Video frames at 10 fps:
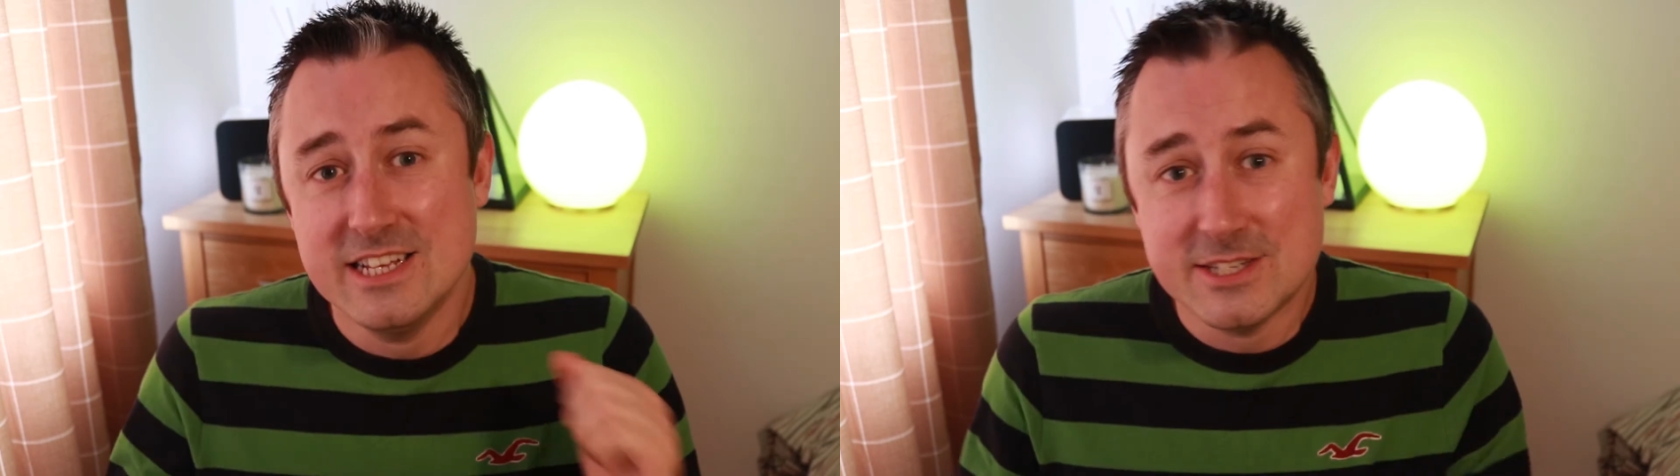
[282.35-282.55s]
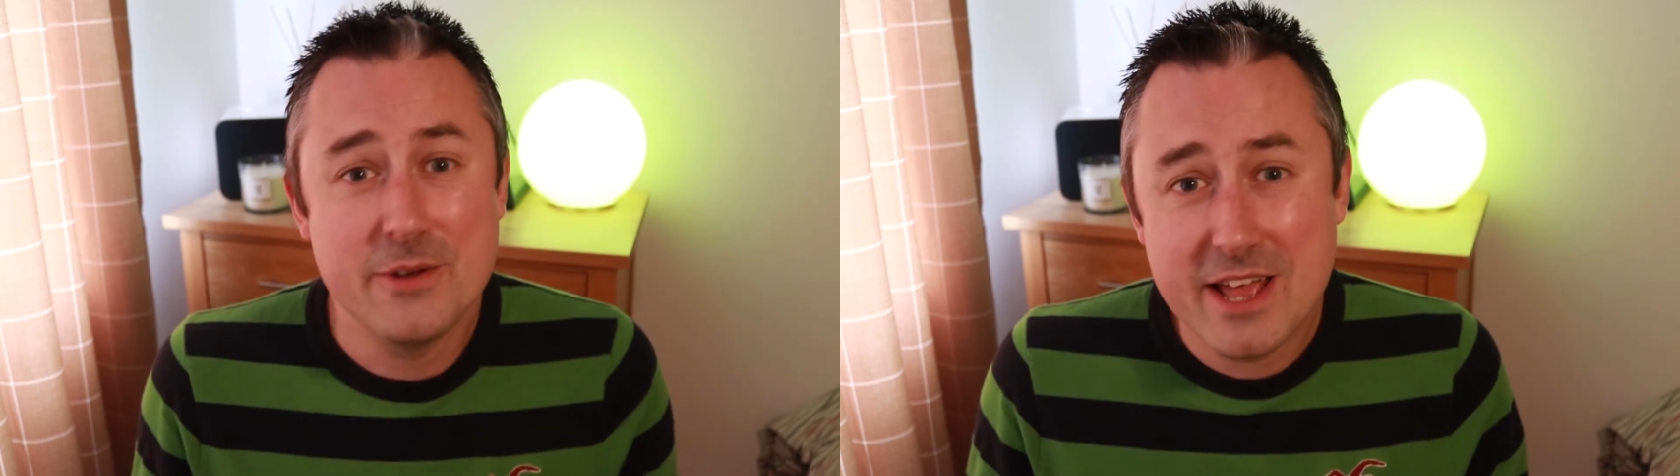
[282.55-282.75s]

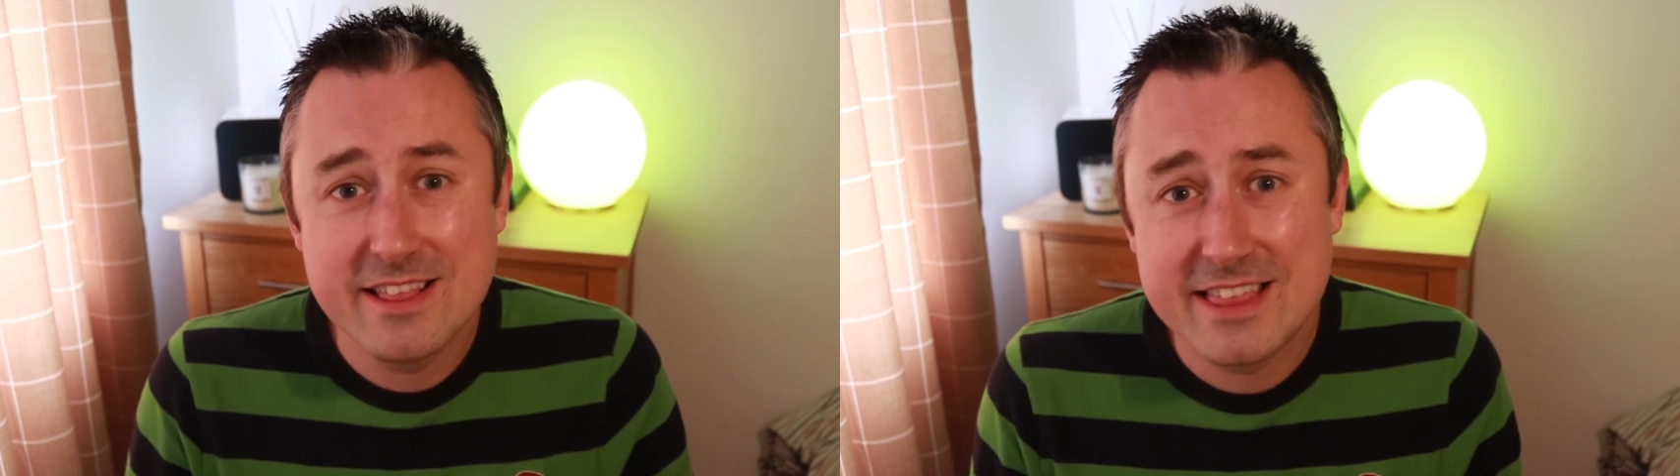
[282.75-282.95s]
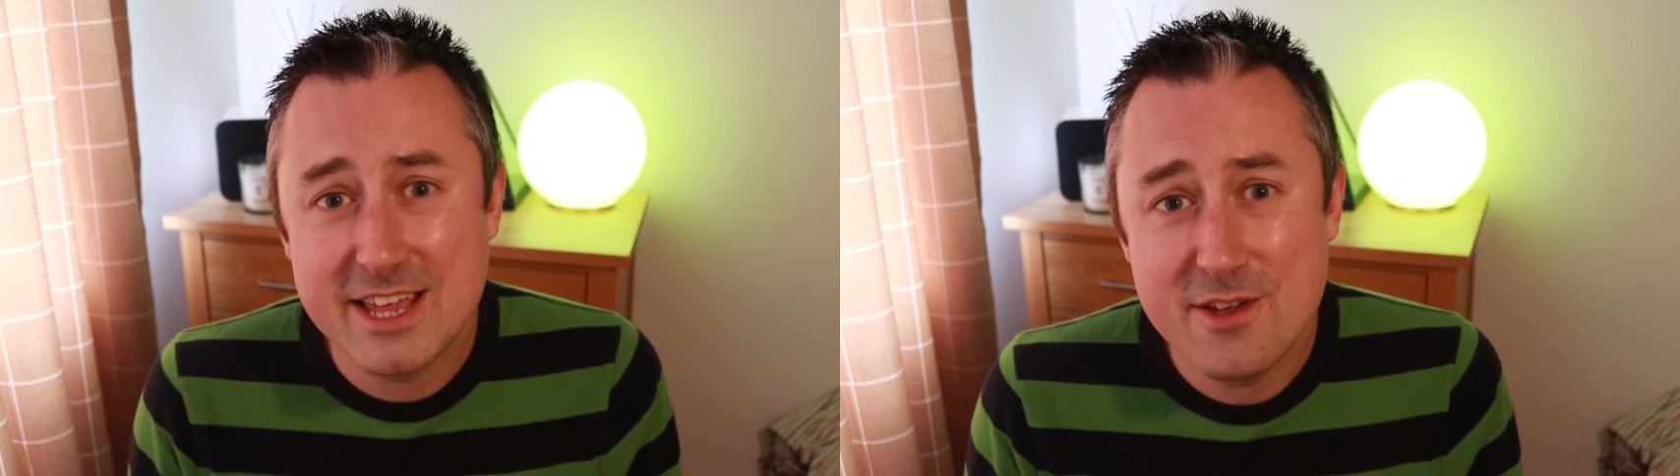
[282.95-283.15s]
So
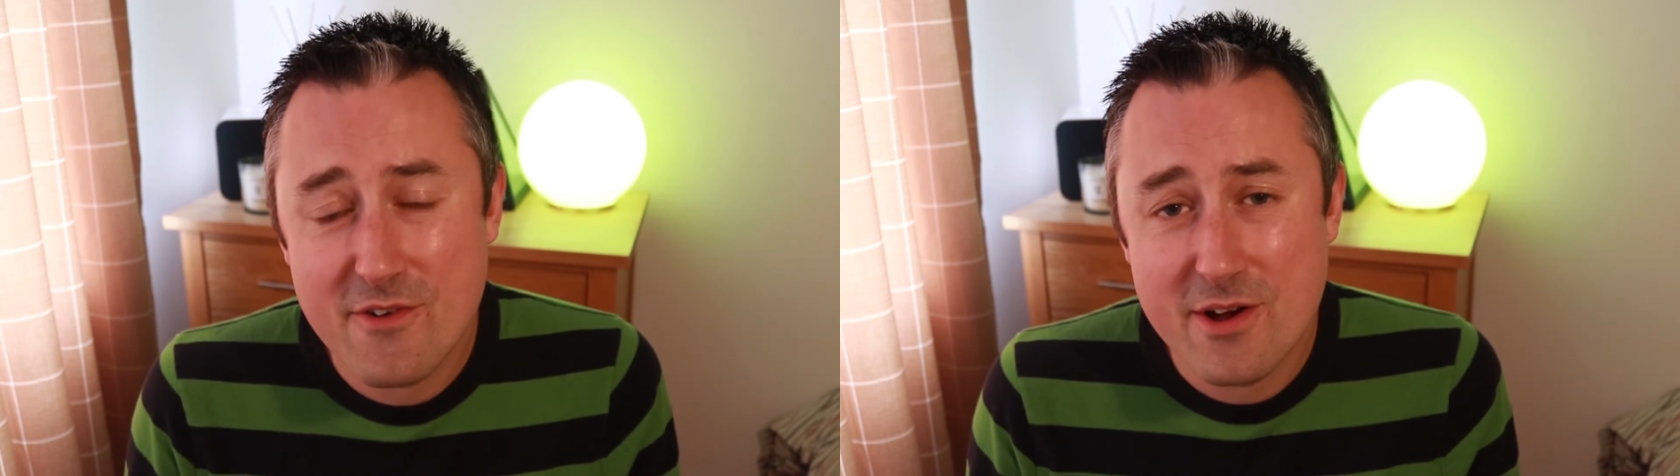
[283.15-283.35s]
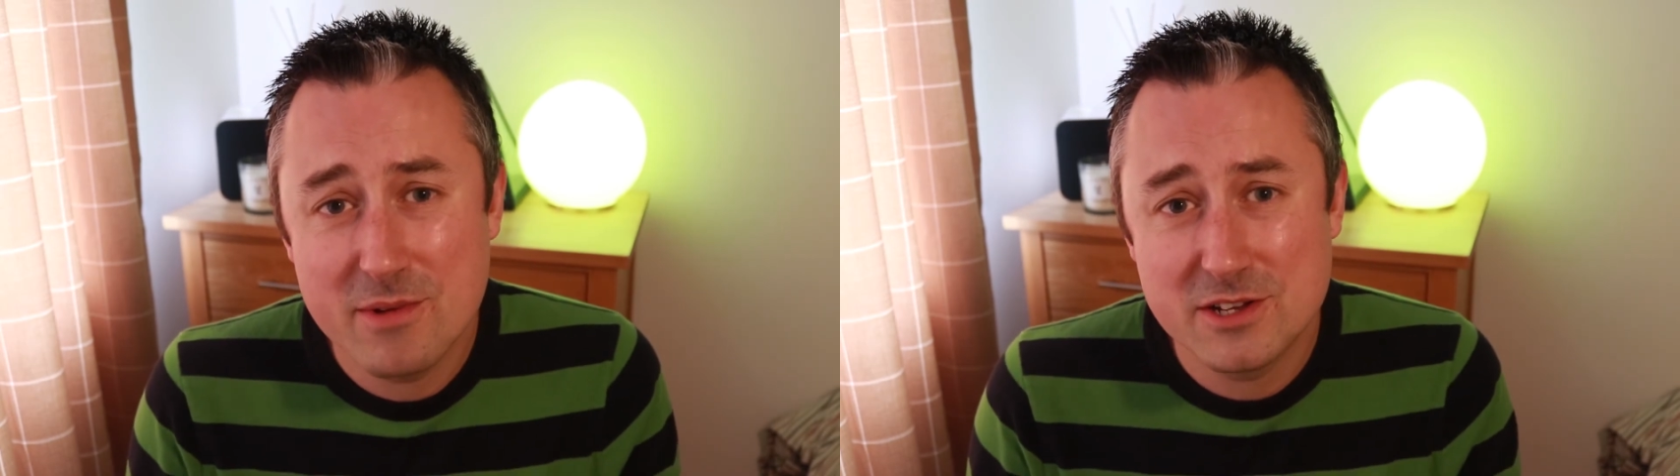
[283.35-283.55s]
again, thank you
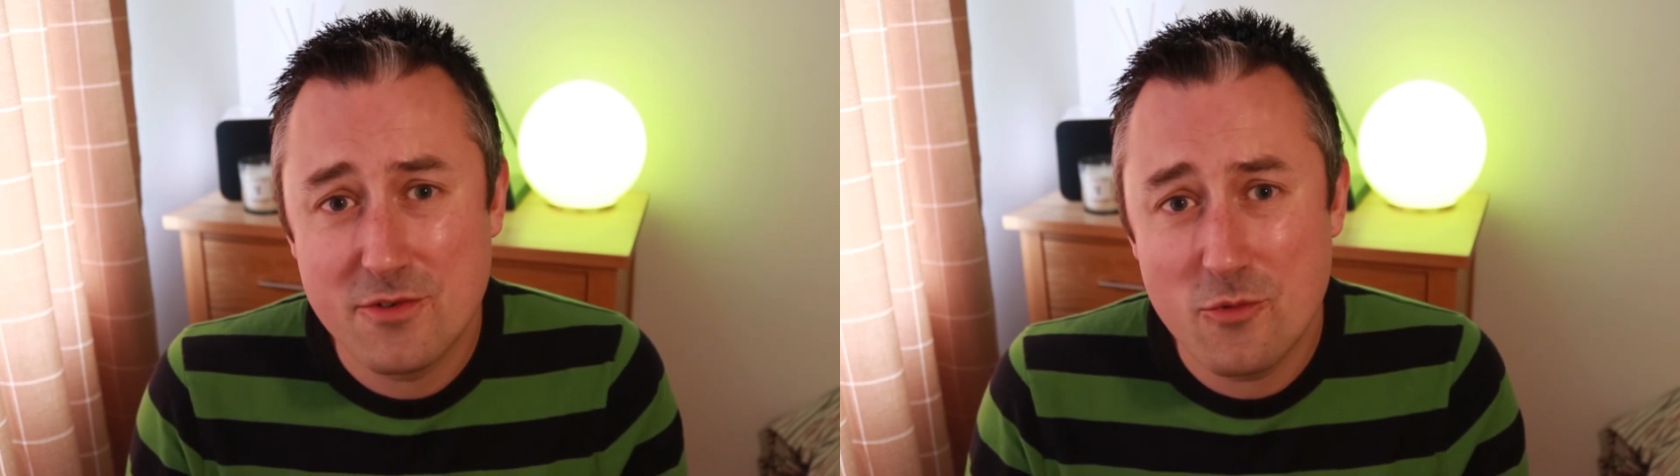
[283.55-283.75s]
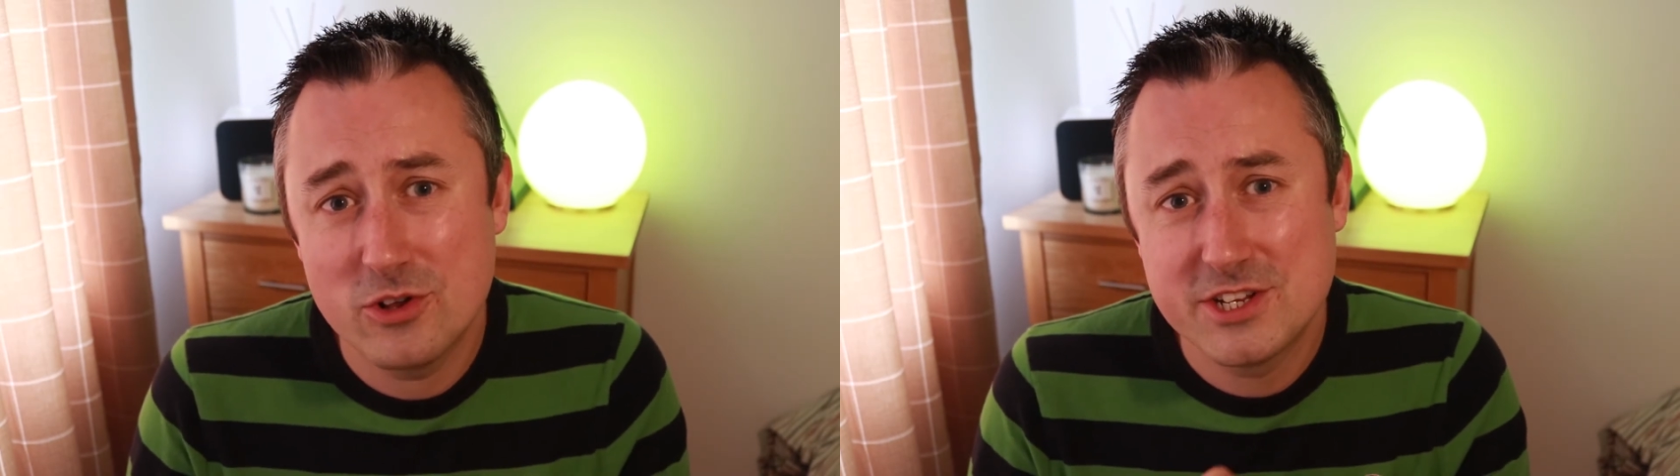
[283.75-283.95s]
very much
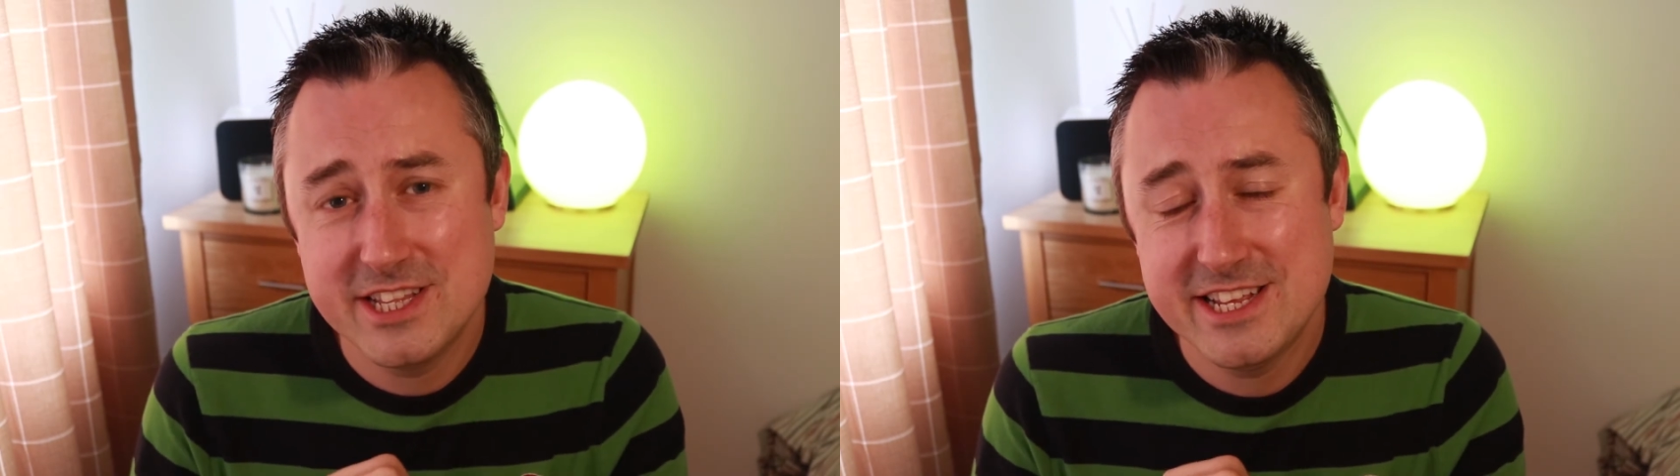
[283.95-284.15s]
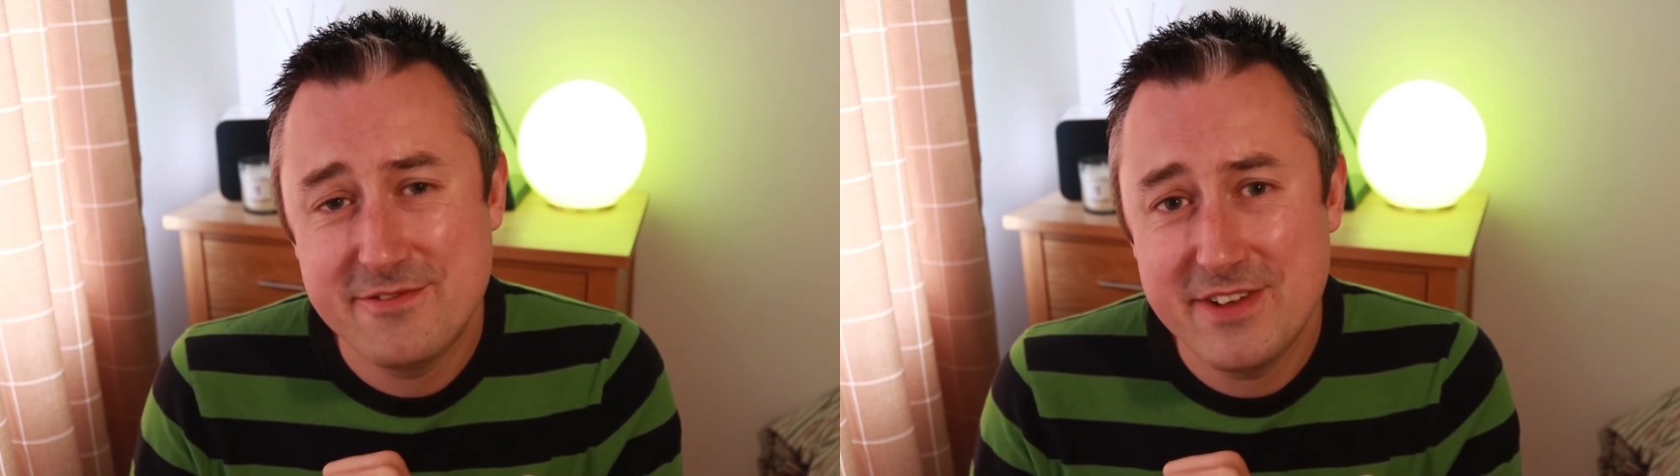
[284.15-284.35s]
for watching
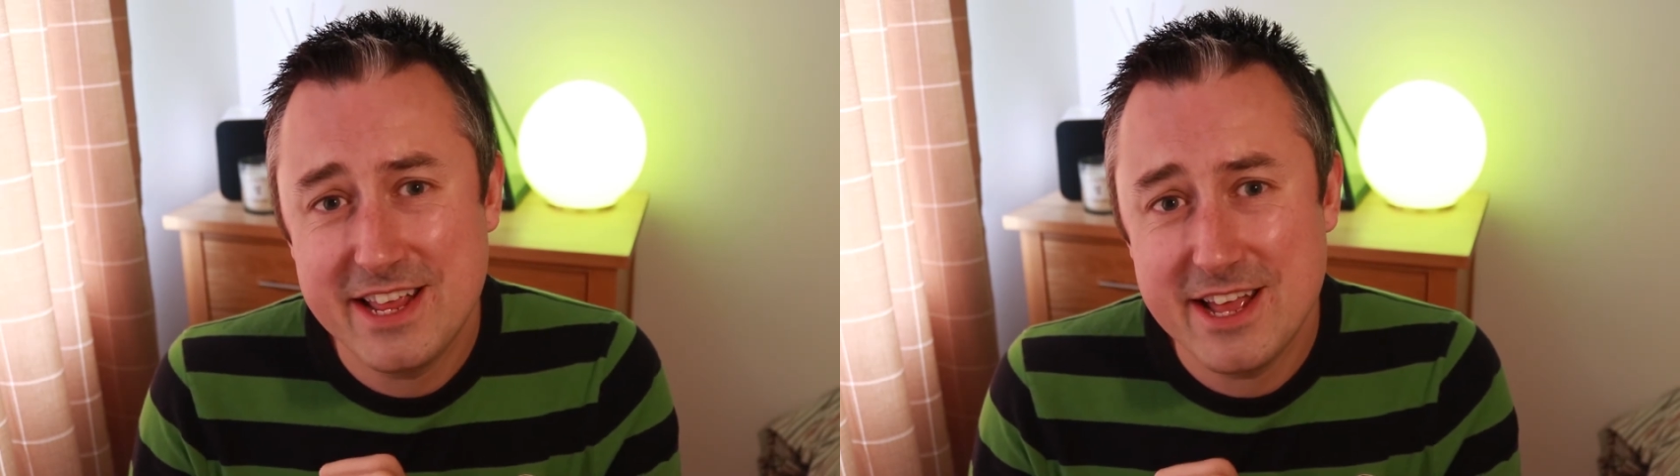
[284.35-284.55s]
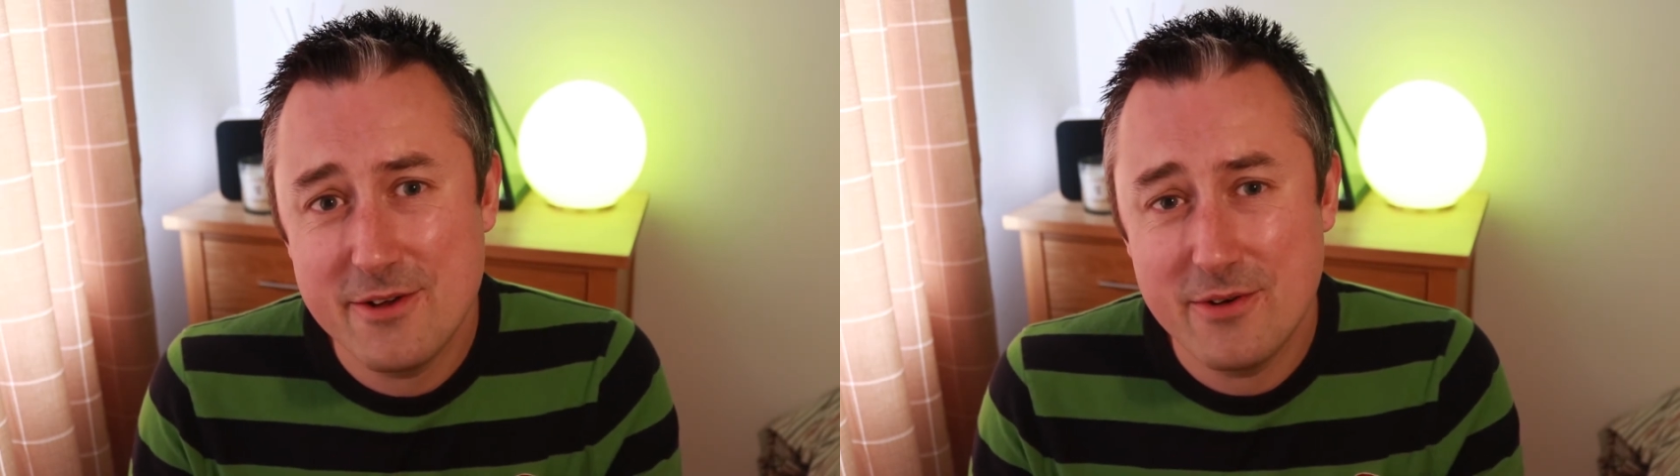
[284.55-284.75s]
this
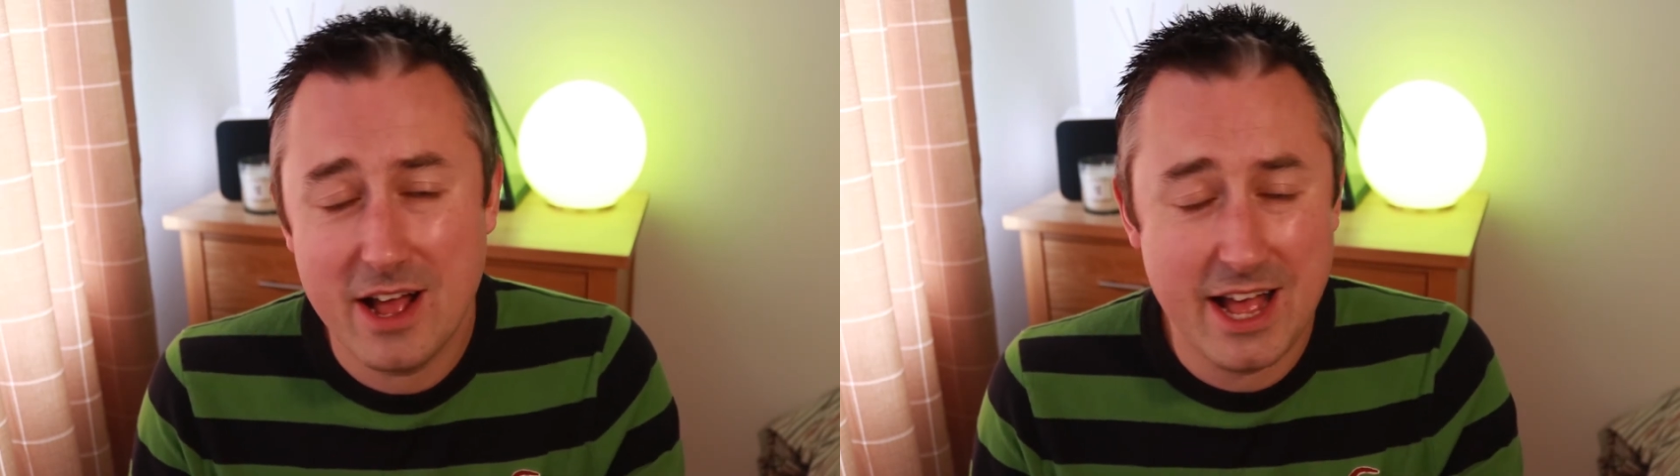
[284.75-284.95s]
video,